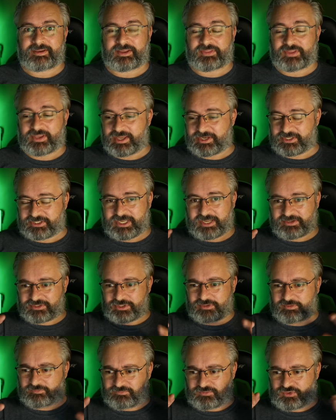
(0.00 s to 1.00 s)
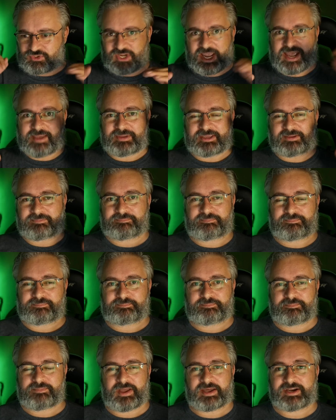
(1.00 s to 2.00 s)
and they're going to start sort of jamming
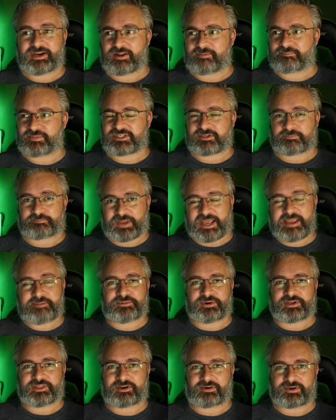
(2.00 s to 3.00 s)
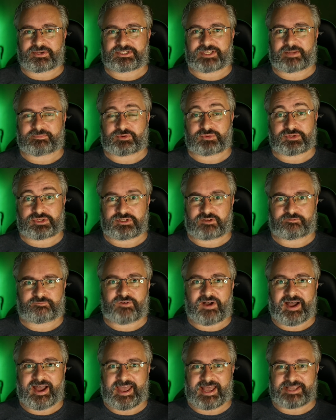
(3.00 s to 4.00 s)
I don't know, bits of paper in there or something, which is a
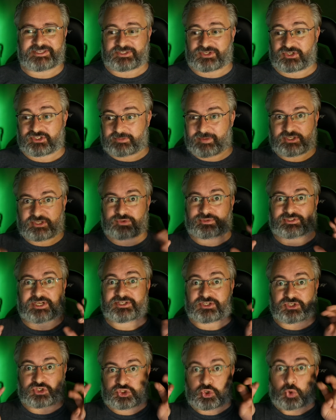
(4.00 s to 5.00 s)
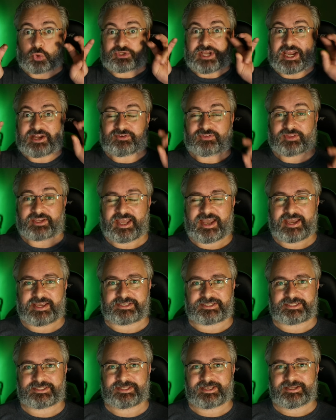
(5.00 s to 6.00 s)
fire hazard, just to make sure it doesn't short out on the
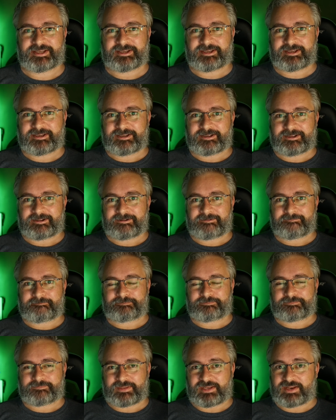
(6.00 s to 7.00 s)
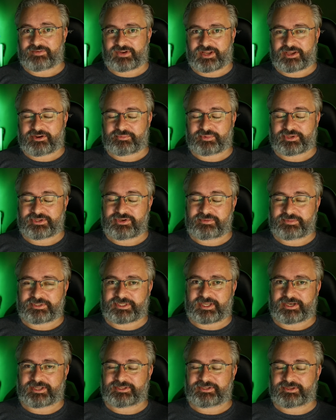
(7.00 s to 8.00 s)
case. You never know what newbie's
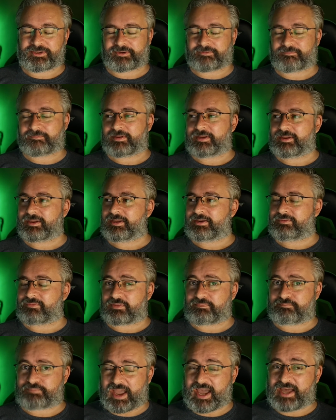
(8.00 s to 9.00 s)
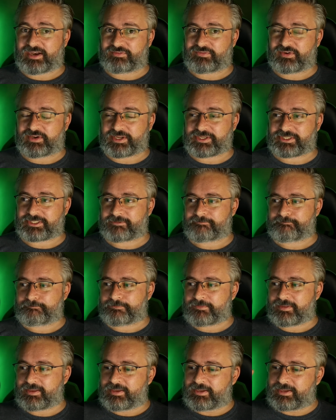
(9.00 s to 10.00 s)
going to do with bad advice.
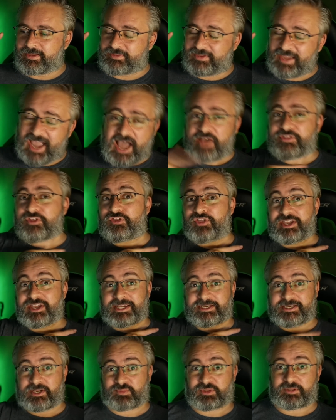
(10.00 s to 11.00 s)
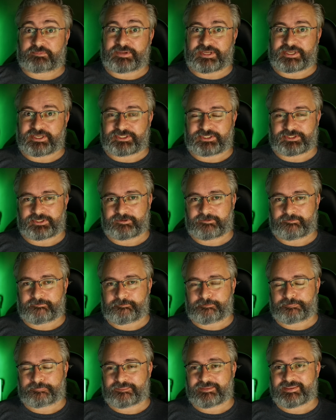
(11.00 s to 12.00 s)
The other thing he did with the PSU
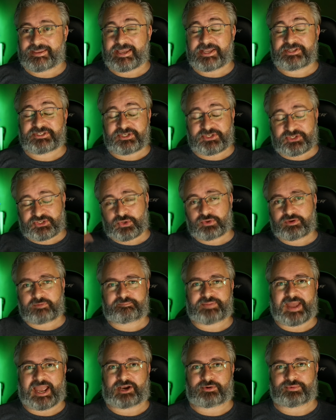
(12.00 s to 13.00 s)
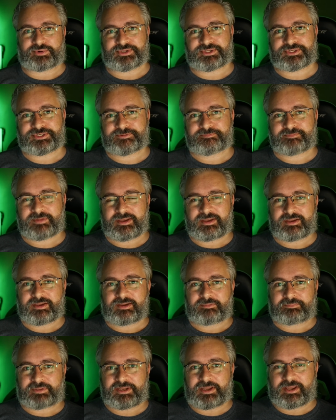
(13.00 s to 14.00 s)
is he installed it backwards.
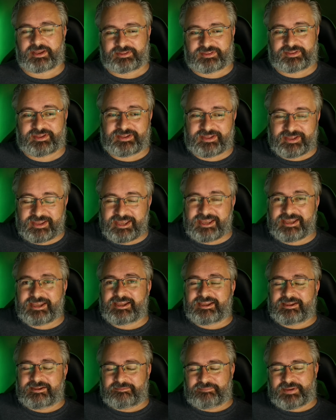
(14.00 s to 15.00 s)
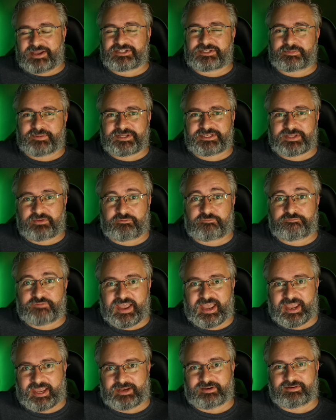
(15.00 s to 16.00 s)
power uh, supplies have a
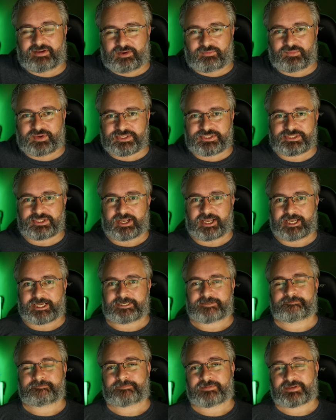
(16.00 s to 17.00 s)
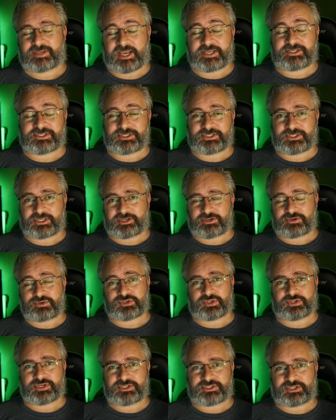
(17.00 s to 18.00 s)
fan on one side. Cases are
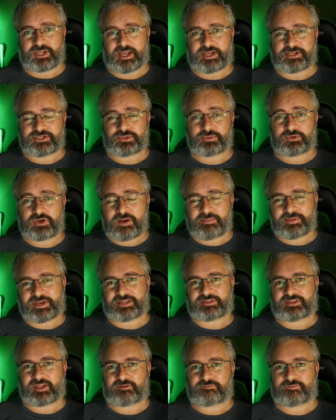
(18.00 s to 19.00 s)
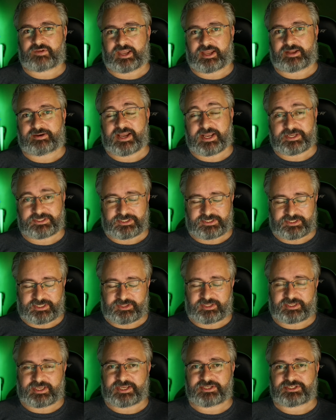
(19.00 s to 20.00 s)
usually designed to accommodate that fan, as indeed
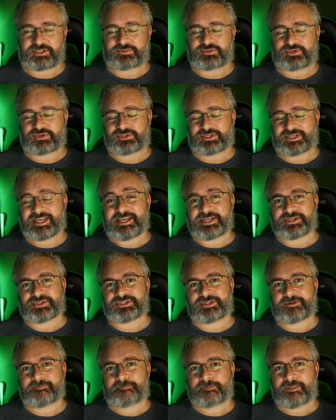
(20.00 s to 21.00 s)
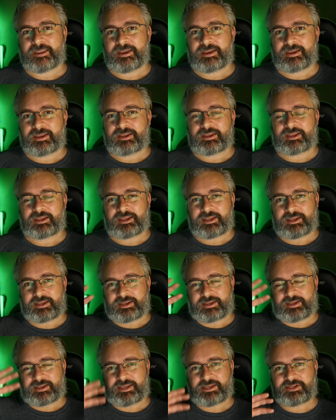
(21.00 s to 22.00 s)
the case he was using is.
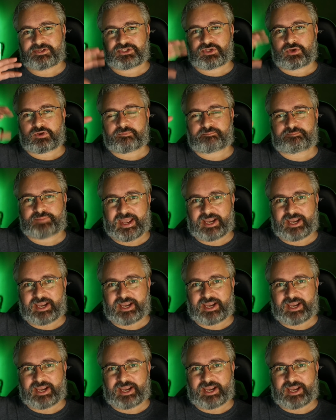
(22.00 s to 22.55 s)
He installed it